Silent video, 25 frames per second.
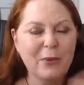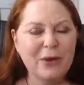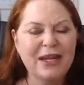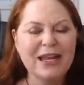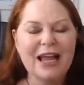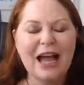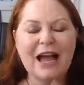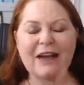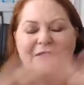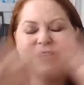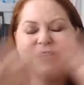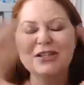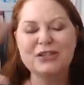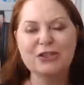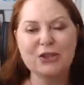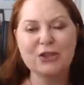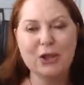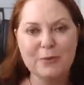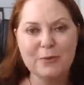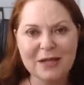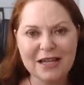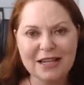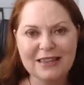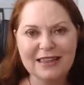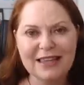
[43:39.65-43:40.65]
we covered
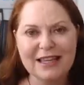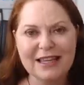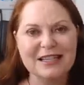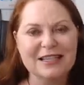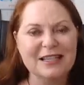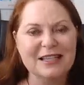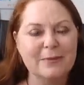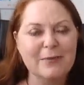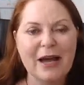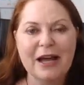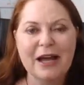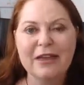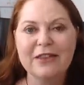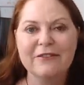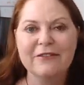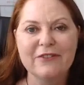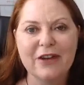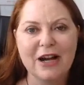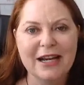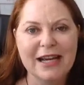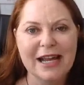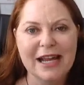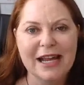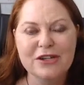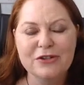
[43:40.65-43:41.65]
so many things about the
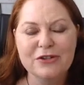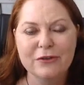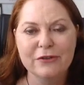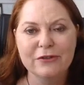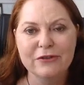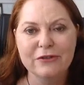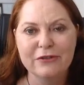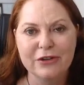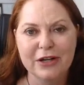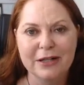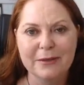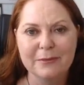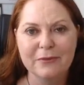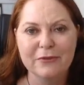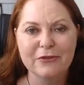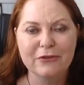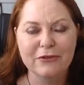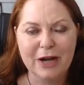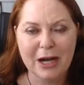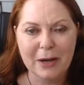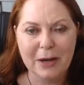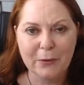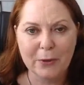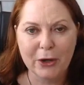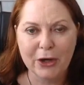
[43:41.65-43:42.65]
financial freedom
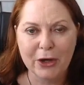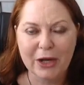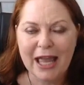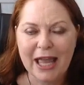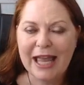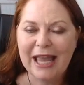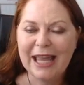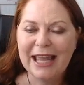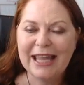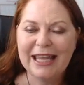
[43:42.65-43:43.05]
framework.